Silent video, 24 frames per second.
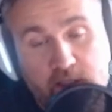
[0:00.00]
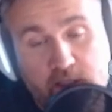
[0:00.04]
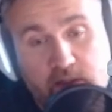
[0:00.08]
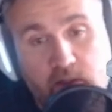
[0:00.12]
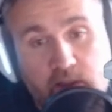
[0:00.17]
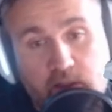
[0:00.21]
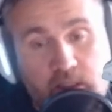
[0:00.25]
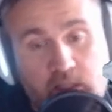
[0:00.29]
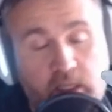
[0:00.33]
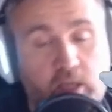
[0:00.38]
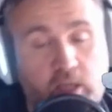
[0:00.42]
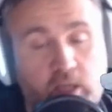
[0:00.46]

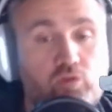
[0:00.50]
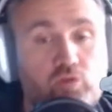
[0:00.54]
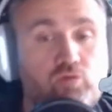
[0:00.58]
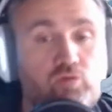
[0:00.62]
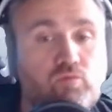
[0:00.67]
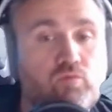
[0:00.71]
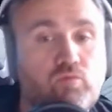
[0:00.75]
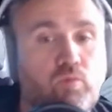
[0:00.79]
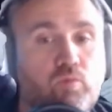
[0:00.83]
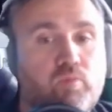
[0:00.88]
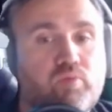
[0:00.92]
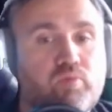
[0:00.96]
30 and
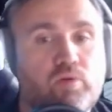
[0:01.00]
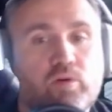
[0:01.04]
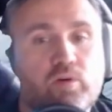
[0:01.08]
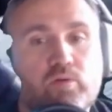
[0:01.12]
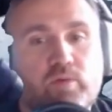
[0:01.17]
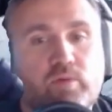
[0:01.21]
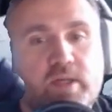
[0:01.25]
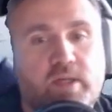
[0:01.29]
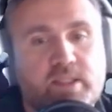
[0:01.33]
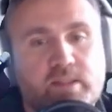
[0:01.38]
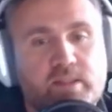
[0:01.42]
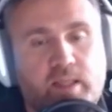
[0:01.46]
you
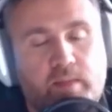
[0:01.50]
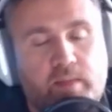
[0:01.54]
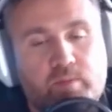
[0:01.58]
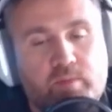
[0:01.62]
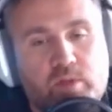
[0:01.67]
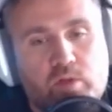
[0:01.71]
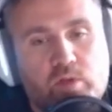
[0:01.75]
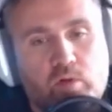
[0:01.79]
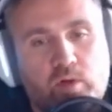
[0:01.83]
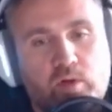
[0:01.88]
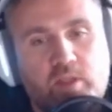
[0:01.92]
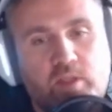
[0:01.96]
progress them
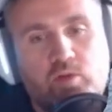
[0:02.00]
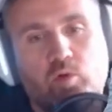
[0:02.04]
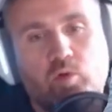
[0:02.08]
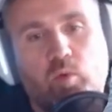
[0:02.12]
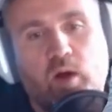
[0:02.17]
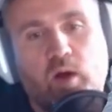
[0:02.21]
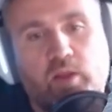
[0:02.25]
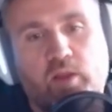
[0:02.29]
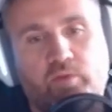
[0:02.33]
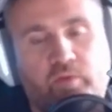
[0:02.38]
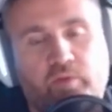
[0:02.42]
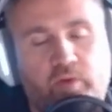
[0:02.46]
slowly
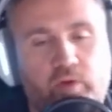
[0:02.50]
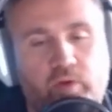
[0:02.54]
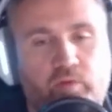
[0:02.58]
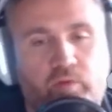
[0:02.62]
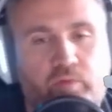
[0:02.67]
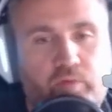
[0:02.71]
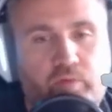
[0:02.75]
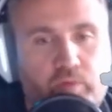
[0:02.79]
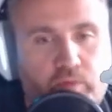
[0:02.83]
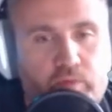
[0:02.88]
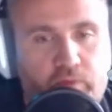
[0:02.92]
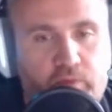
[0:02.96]
toward
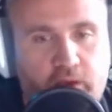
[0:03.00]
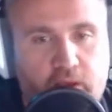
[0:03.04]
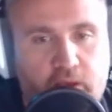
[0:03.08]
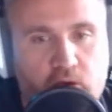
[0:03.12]
Fire